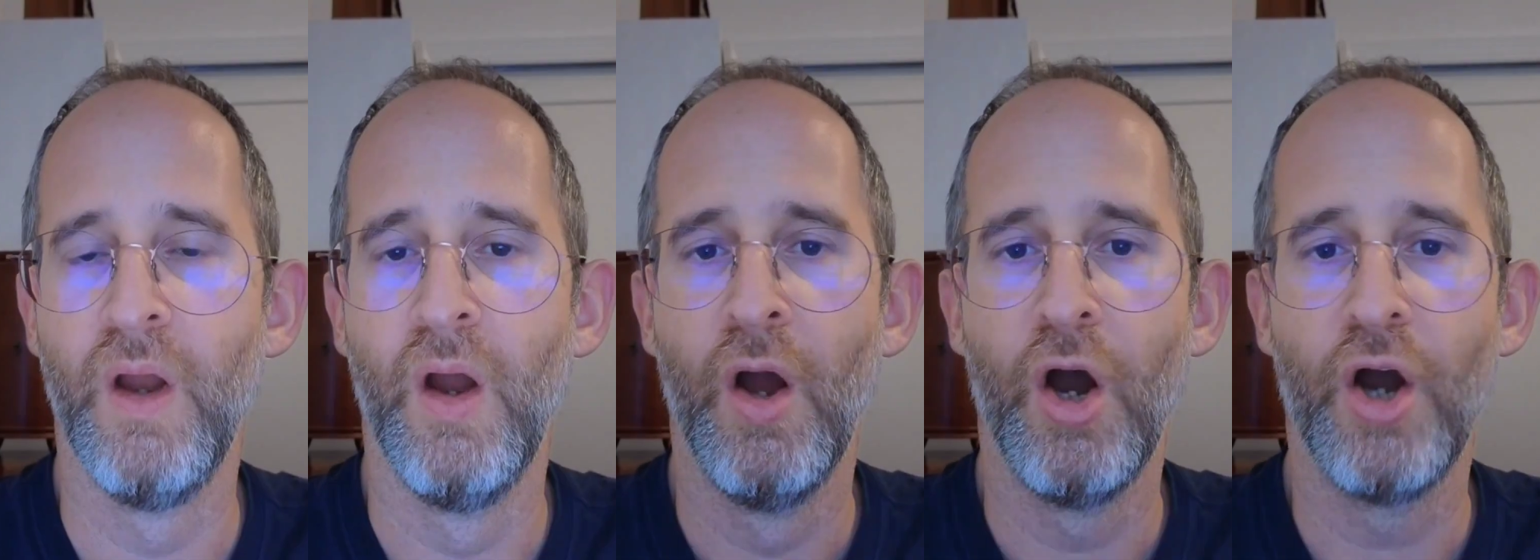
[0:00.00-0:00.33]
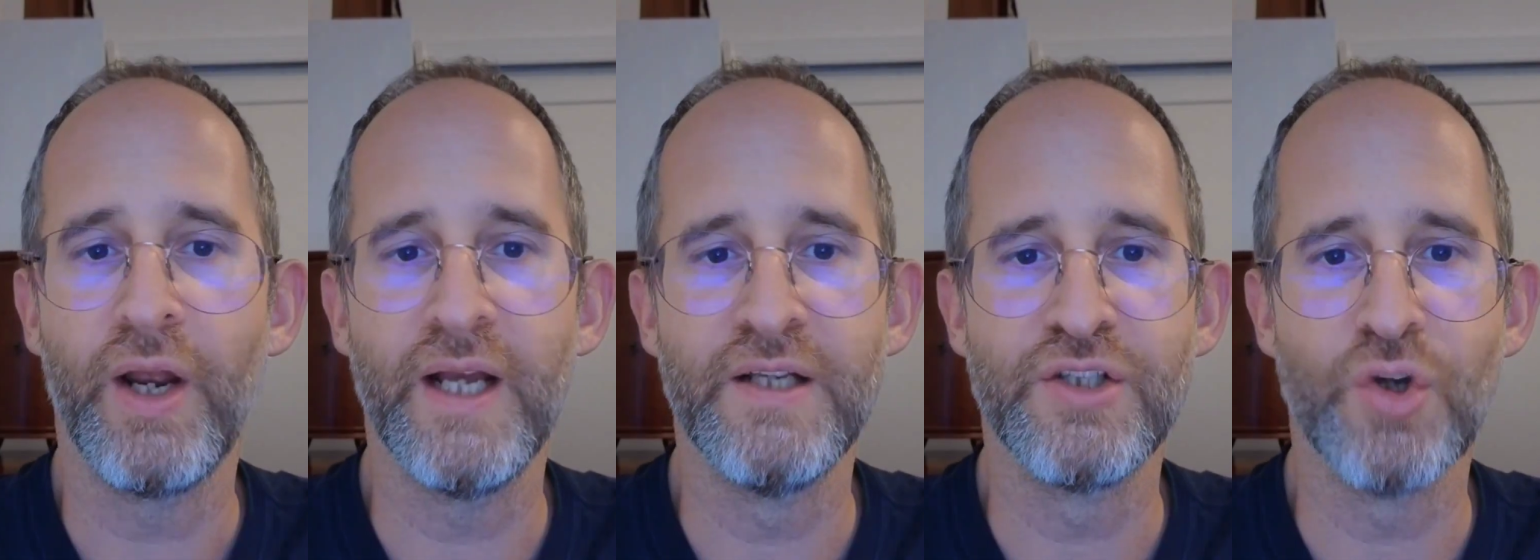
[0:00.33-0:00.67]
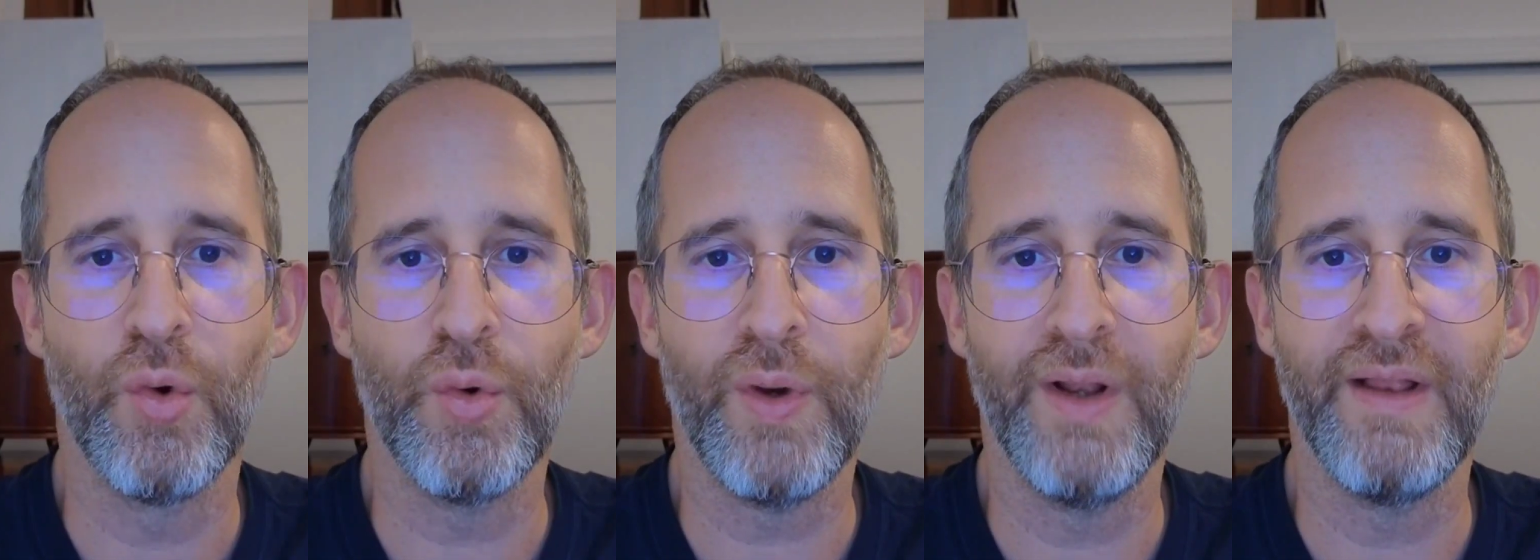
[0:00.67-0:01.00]
Okay, so what
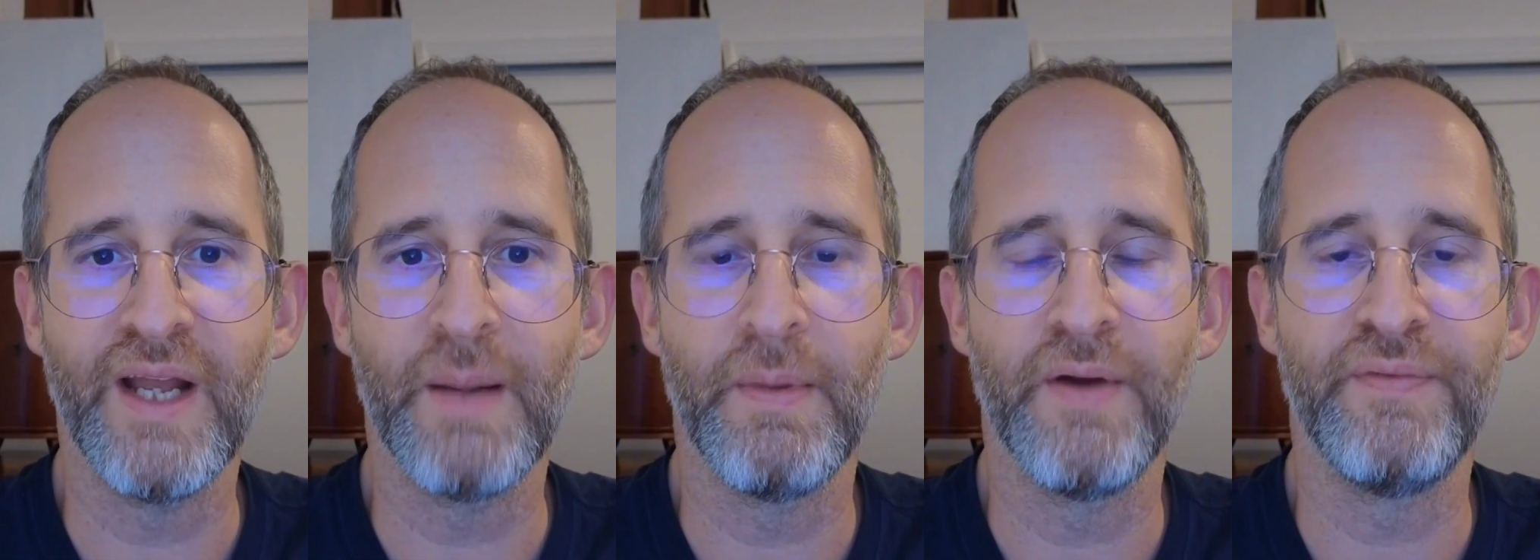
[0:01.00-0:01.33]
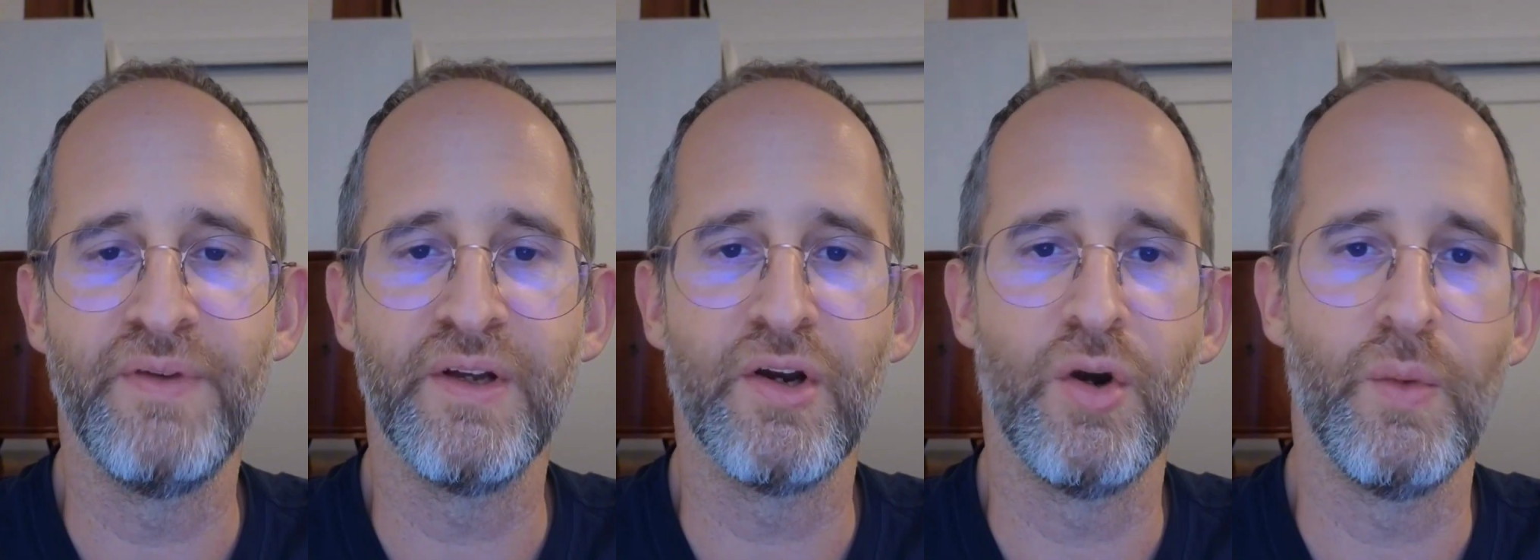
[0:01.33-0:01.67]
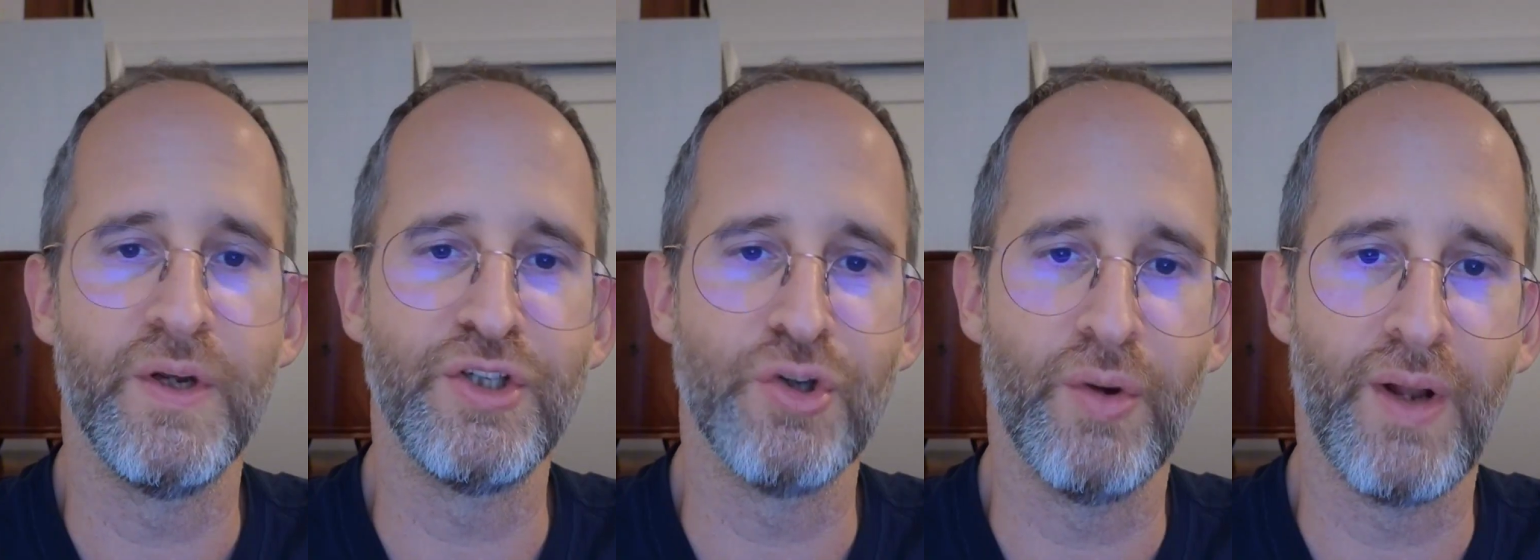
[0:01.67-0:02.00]
do I like about Flicker and
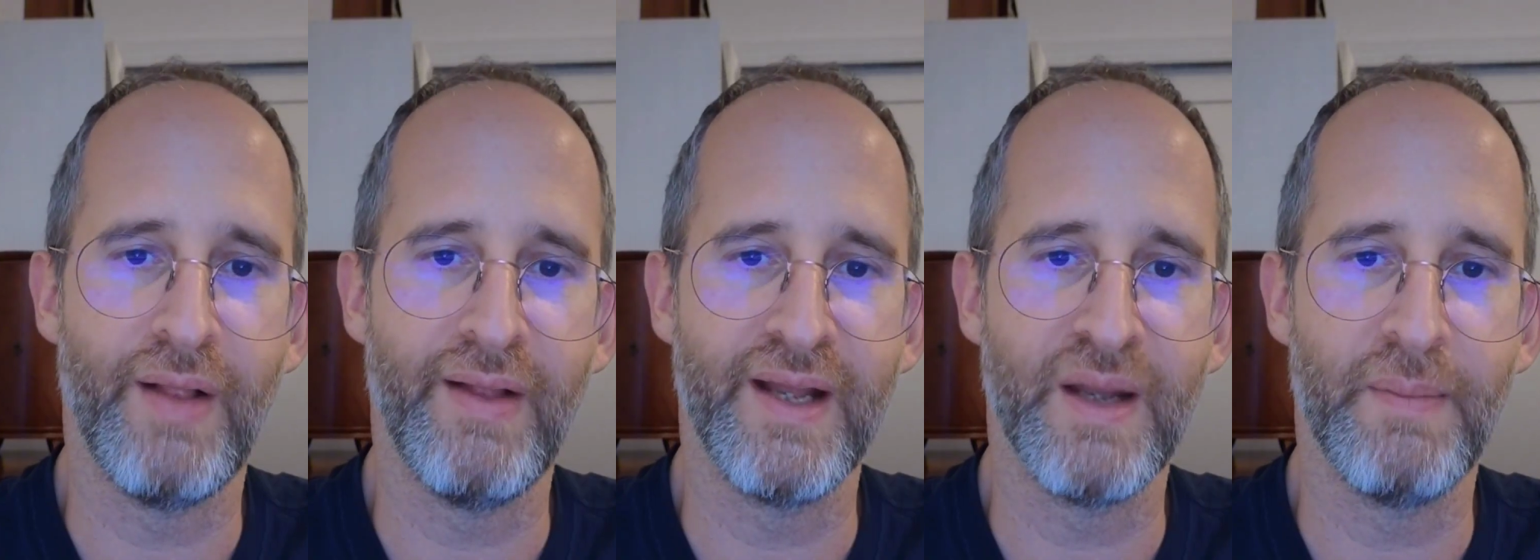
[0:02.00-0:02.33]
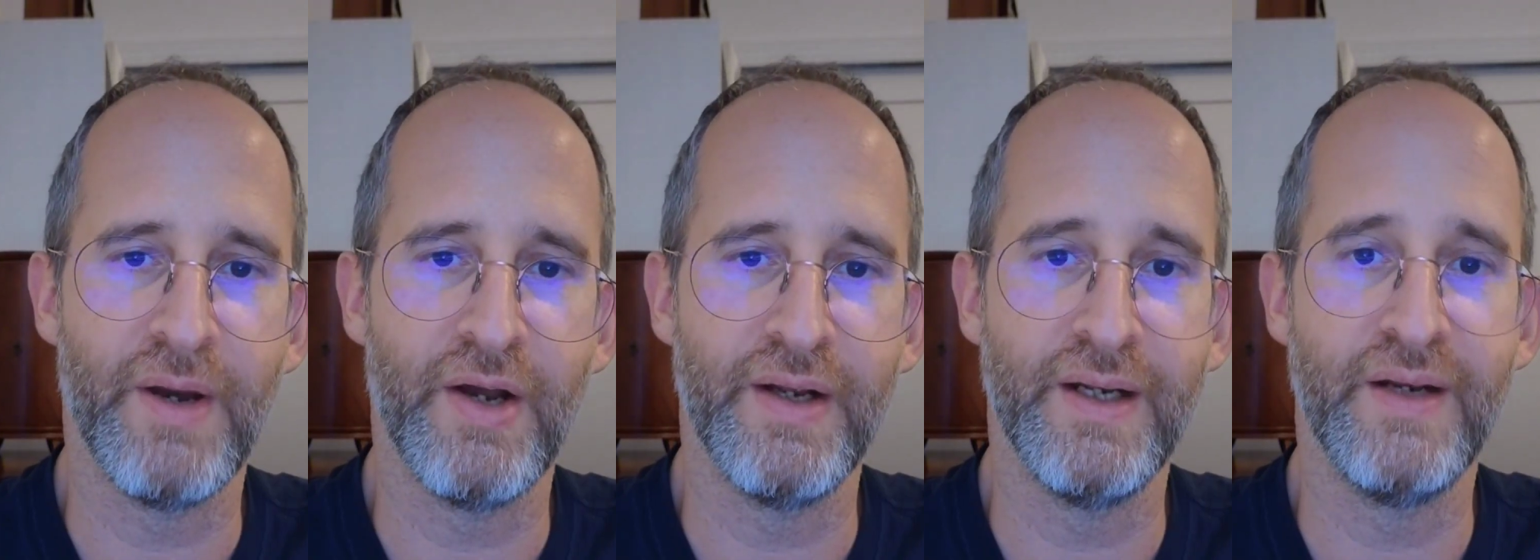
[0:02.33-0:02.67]
what don't I like about it?